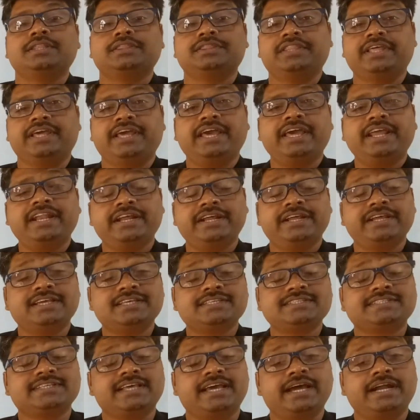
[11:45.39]
there
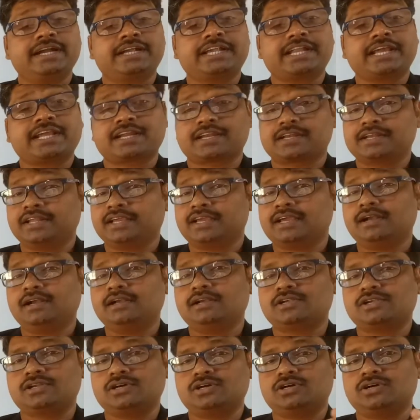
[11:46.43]
is a
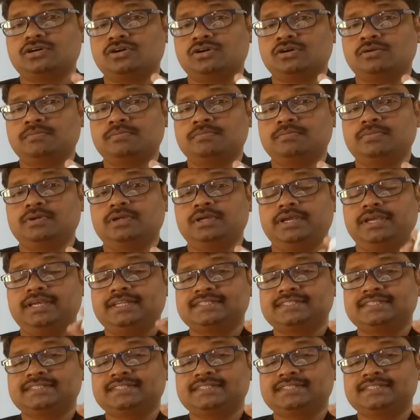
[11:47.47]
technical term